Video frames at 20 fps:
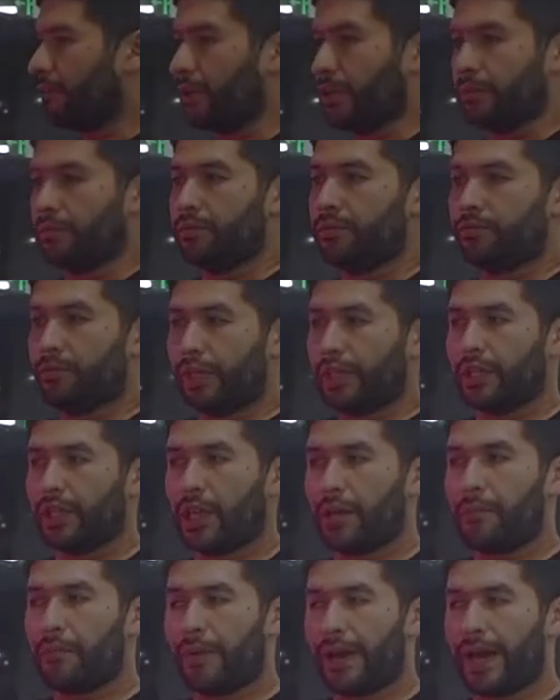well, we're
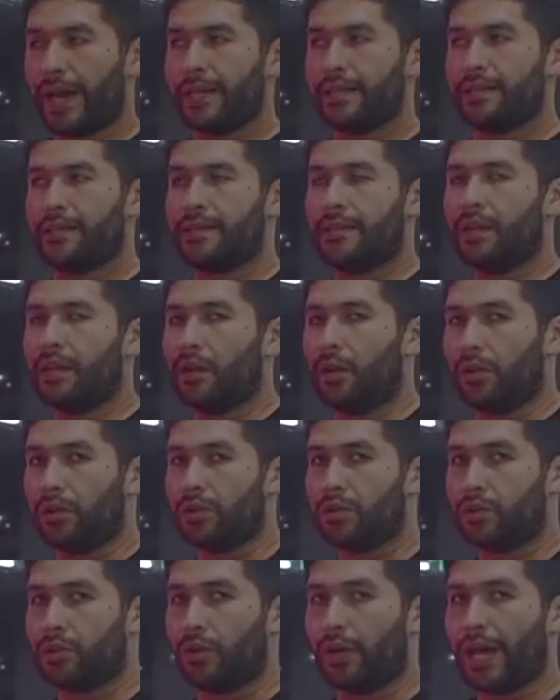gonna pass
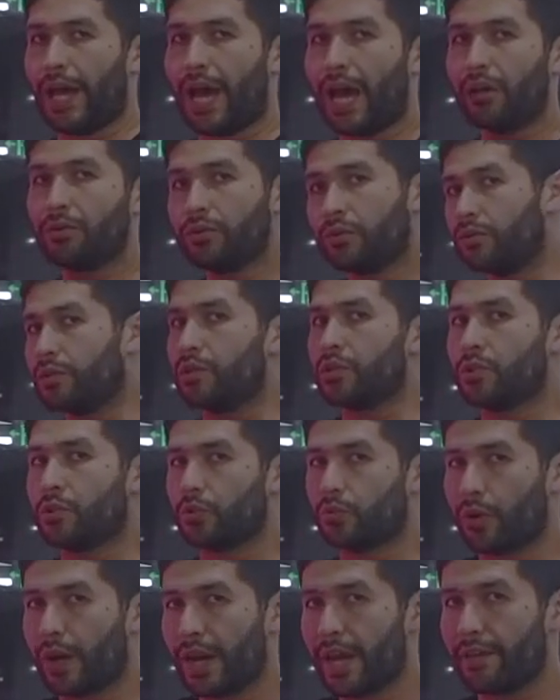also how to
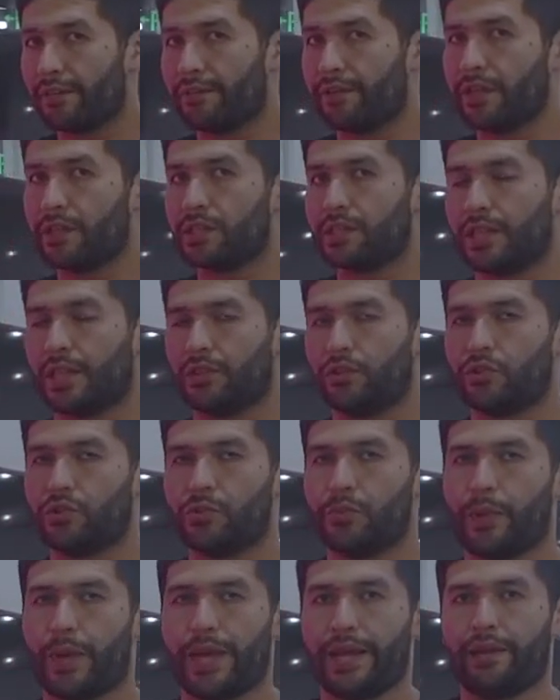describe this
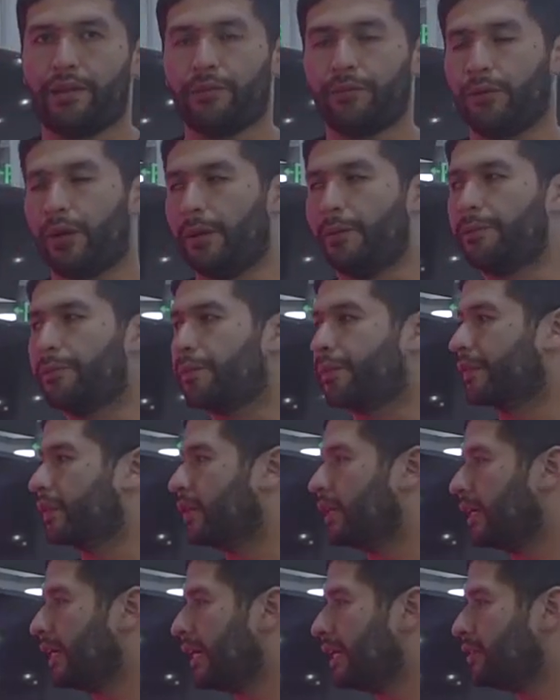sandwich panel. Well,
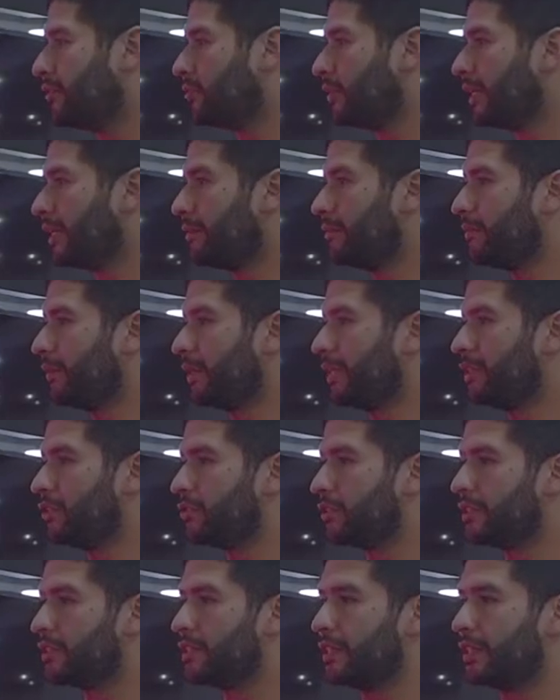it's really
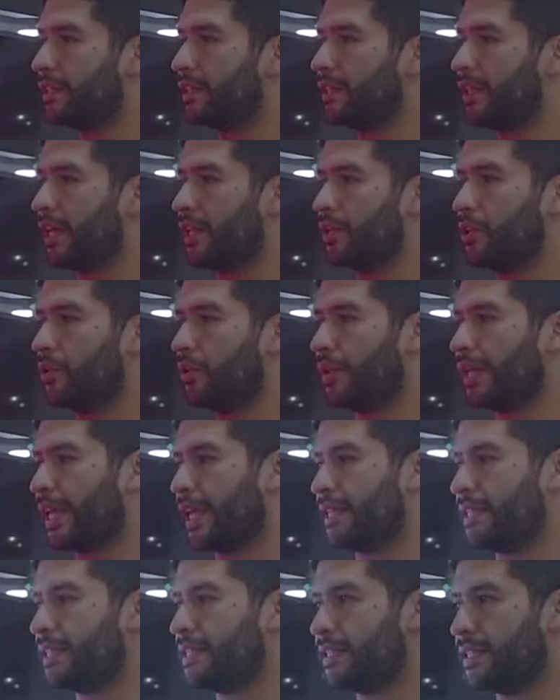interesting that you
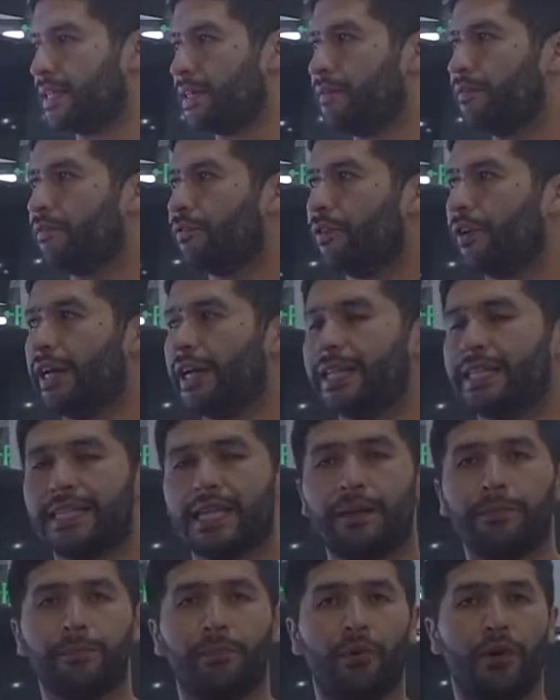can see, for
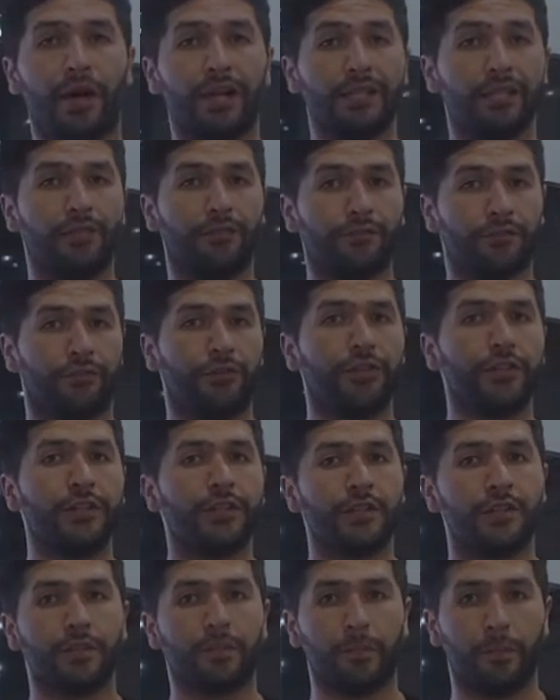example, as the
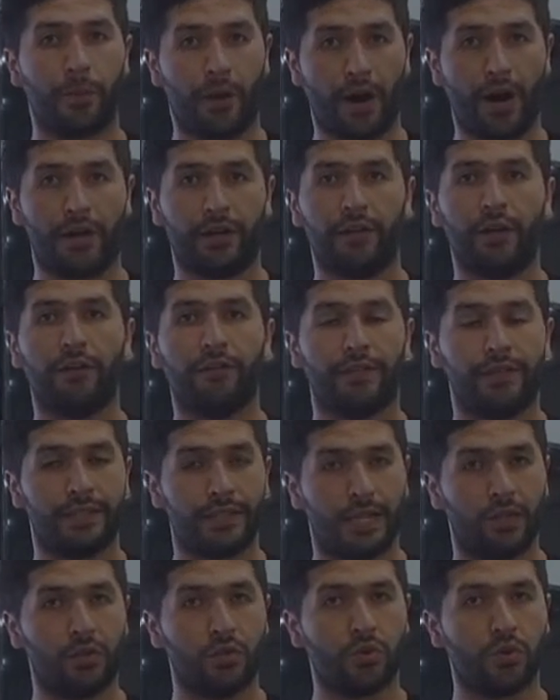first part of the
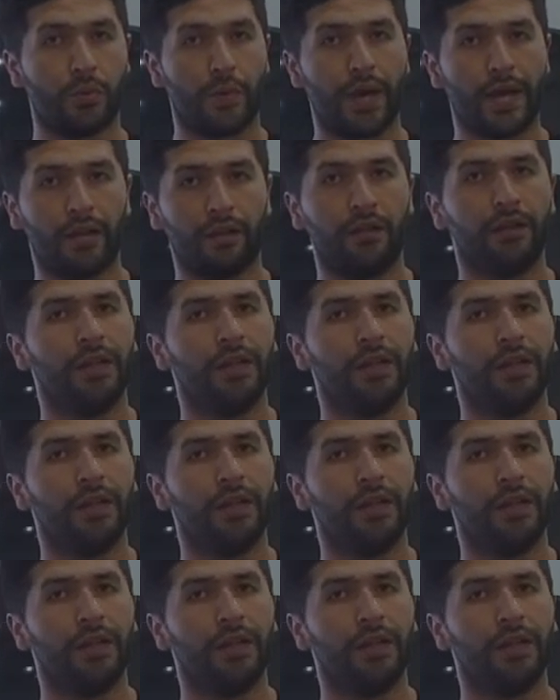sandwich panel,